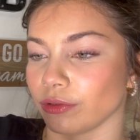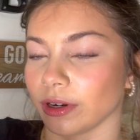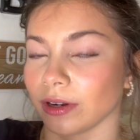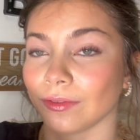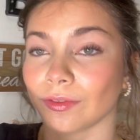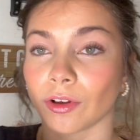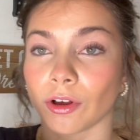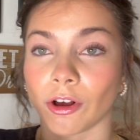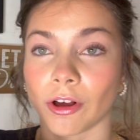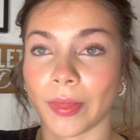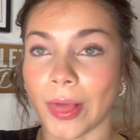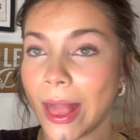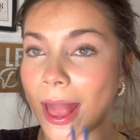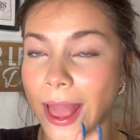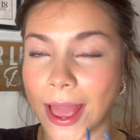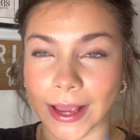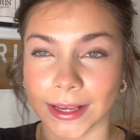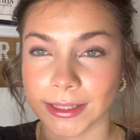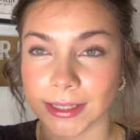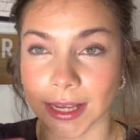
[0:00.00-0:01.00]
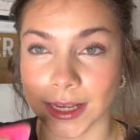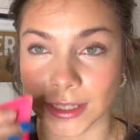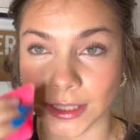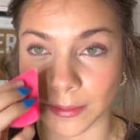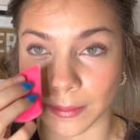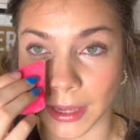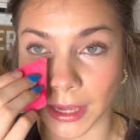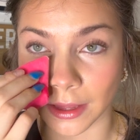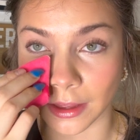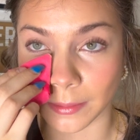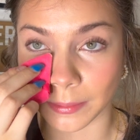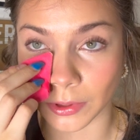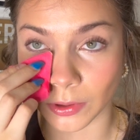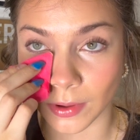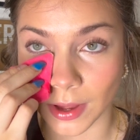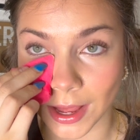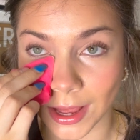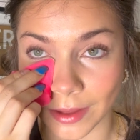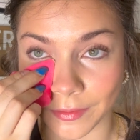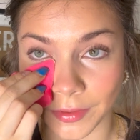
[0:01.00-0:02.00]
of all that excess makeup you
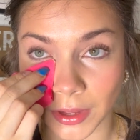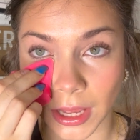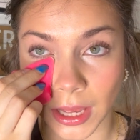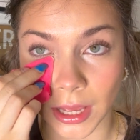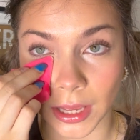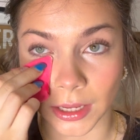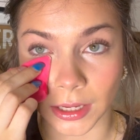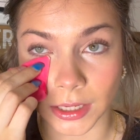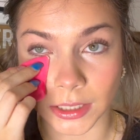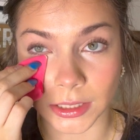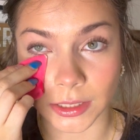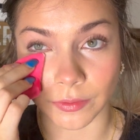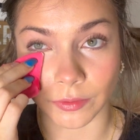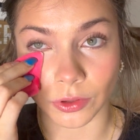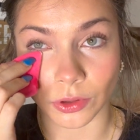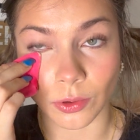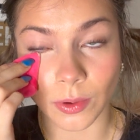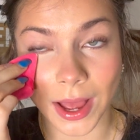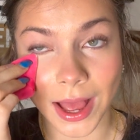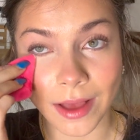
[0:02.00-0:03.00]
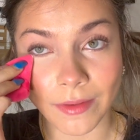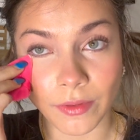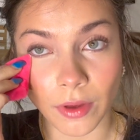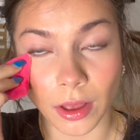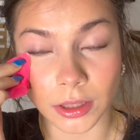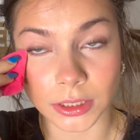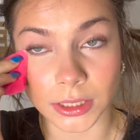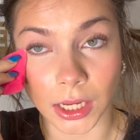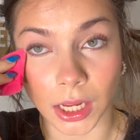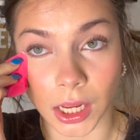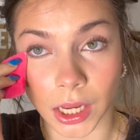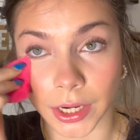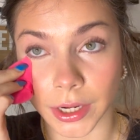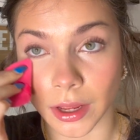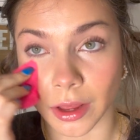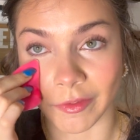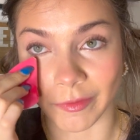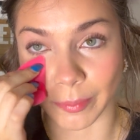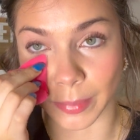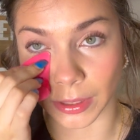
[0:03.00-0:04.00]
have. Because if you have a ton
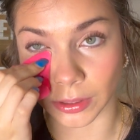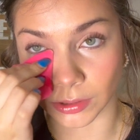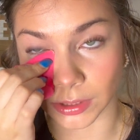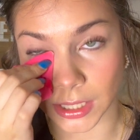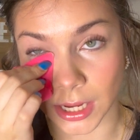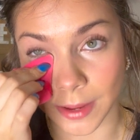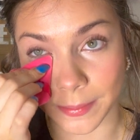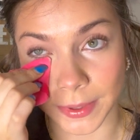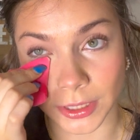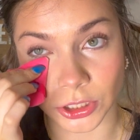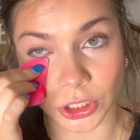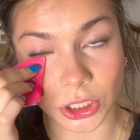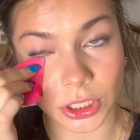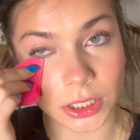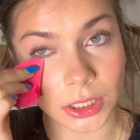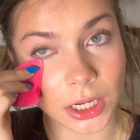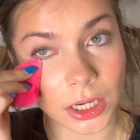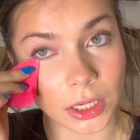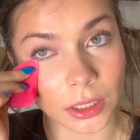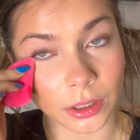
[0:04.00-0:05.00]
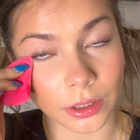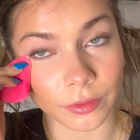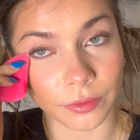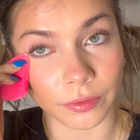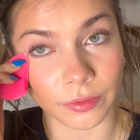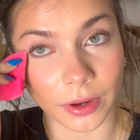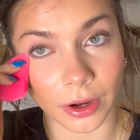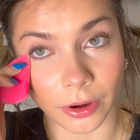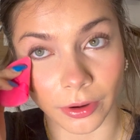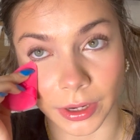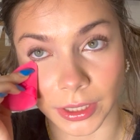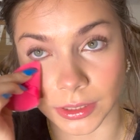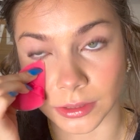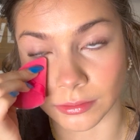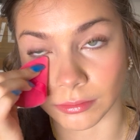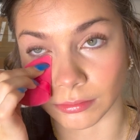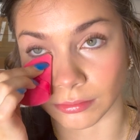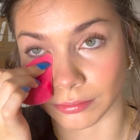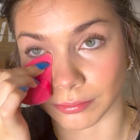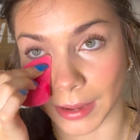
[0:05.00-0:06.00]
of buildup, it's just gonna look very
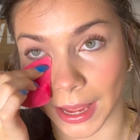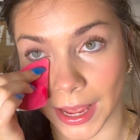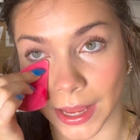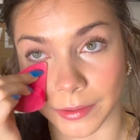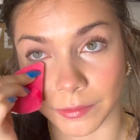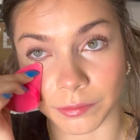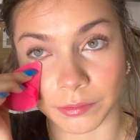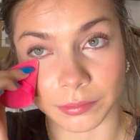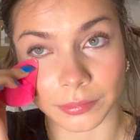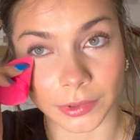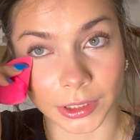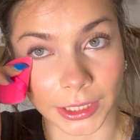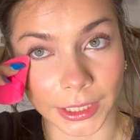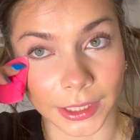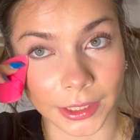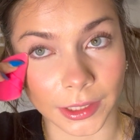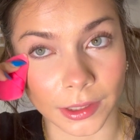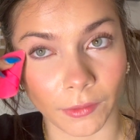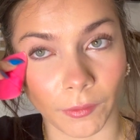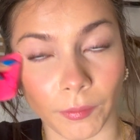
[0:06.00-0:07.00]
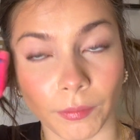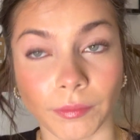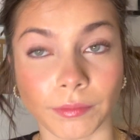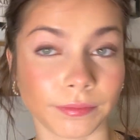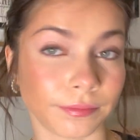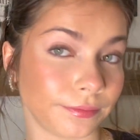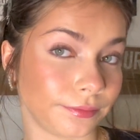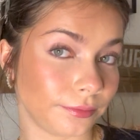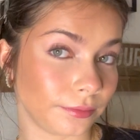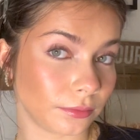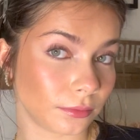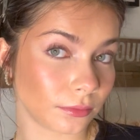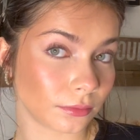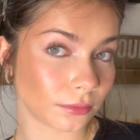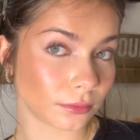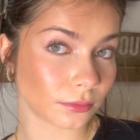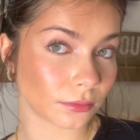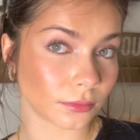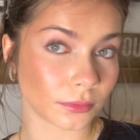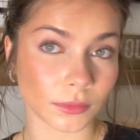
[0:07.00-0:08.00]
bad. Like,
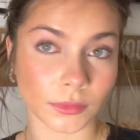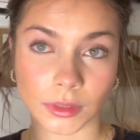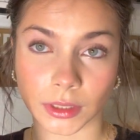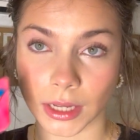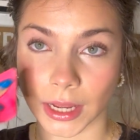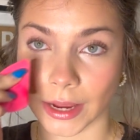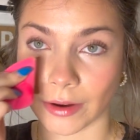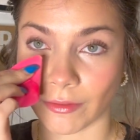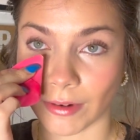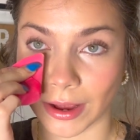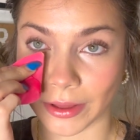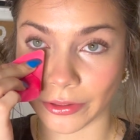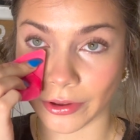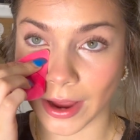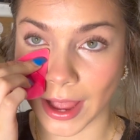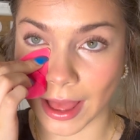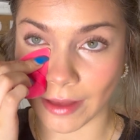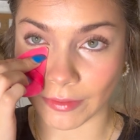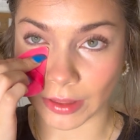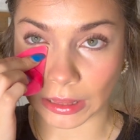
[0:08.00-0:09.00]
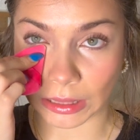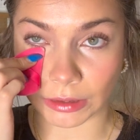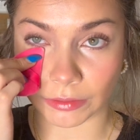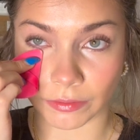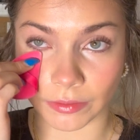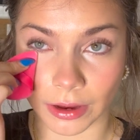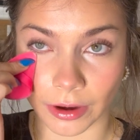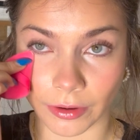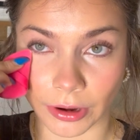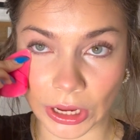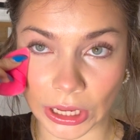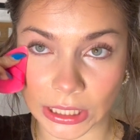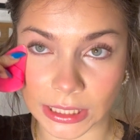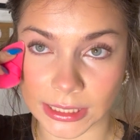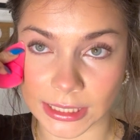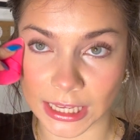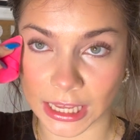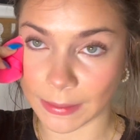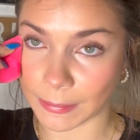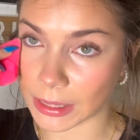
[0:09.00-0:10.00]
I'd rather have it look very
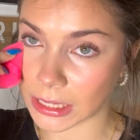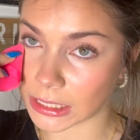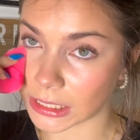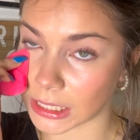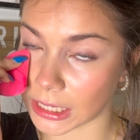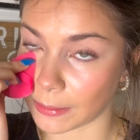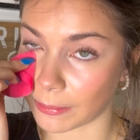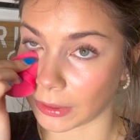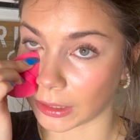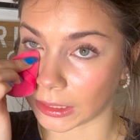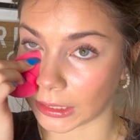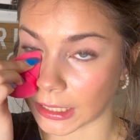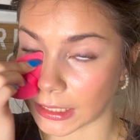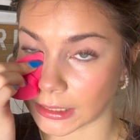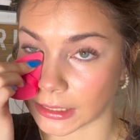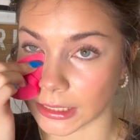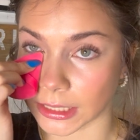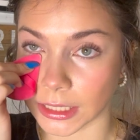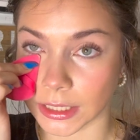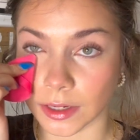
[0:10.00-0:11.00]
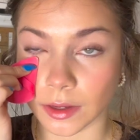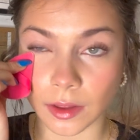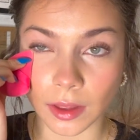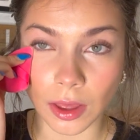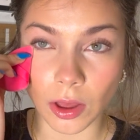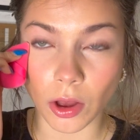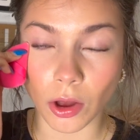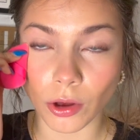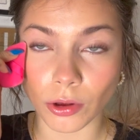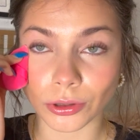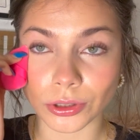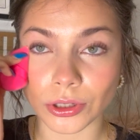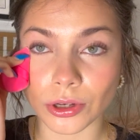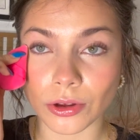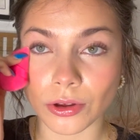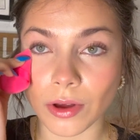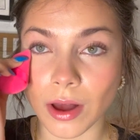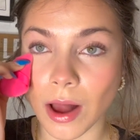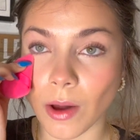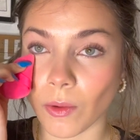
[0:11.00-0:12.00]
seamlessly blended.
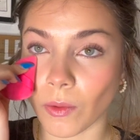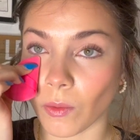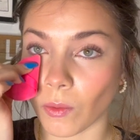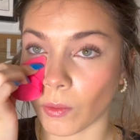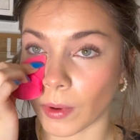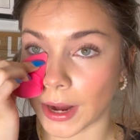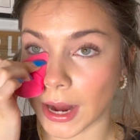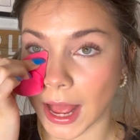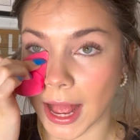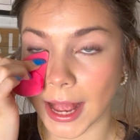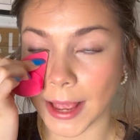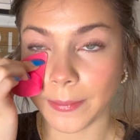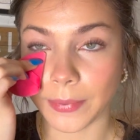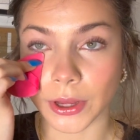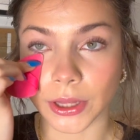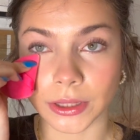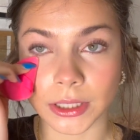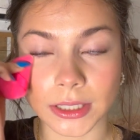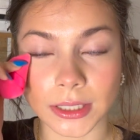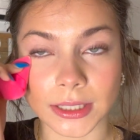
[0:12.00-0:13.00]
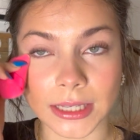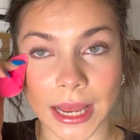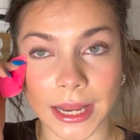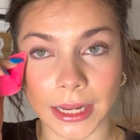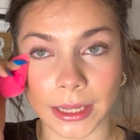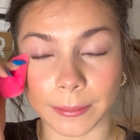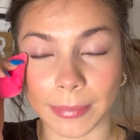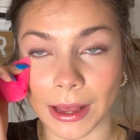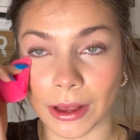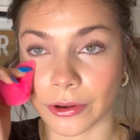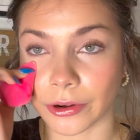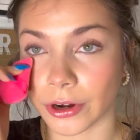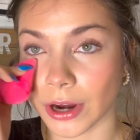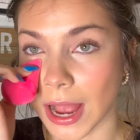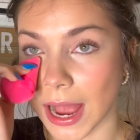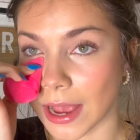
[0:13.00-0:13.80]
Also, when I put the setting powder,